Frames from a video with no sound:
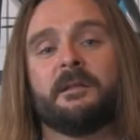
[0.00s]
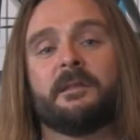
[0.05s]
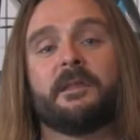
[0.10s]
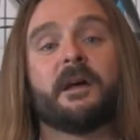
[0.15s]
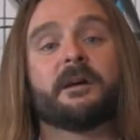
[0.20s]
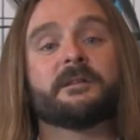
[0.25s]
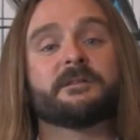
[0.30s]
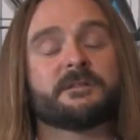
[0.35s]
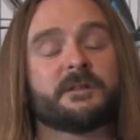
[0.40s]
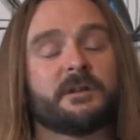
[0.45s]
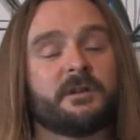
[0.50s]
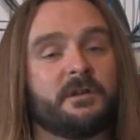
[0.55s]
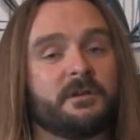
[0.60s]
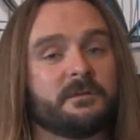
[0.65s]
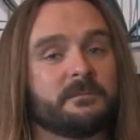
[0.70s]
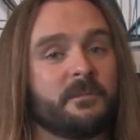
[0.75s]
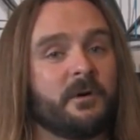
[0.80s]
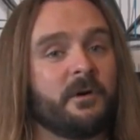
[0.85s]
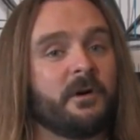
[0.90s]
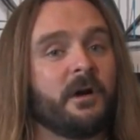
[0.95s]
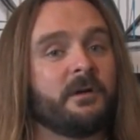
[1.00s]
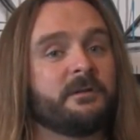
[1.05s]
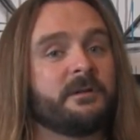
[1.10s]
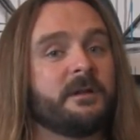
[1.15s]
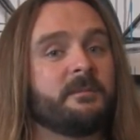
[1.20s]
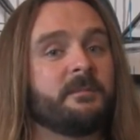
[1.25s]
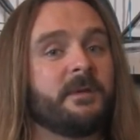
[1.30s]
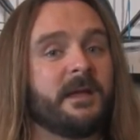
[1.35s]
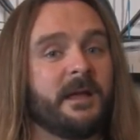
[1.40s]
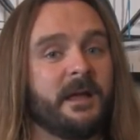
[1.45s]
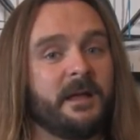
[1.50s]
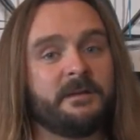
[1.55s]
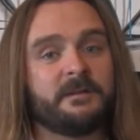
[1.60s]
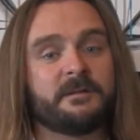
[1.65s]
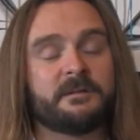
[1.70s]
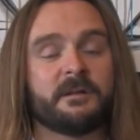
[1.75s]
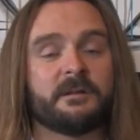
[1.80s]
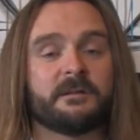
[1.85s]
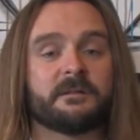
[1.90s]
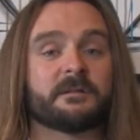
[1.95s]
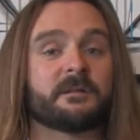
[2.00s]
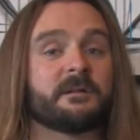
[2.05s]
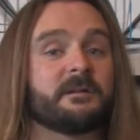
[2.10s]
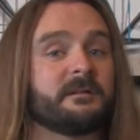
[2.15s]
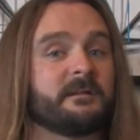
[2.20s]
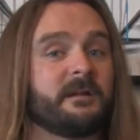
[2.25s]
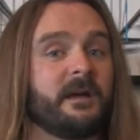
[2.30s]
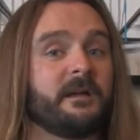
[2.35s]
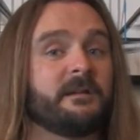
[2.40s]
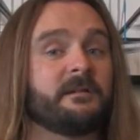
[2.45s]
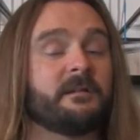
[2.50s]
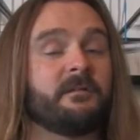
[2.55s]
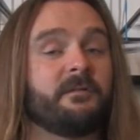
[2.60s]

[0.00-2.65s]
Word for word: The unsecured MongoDB instance contained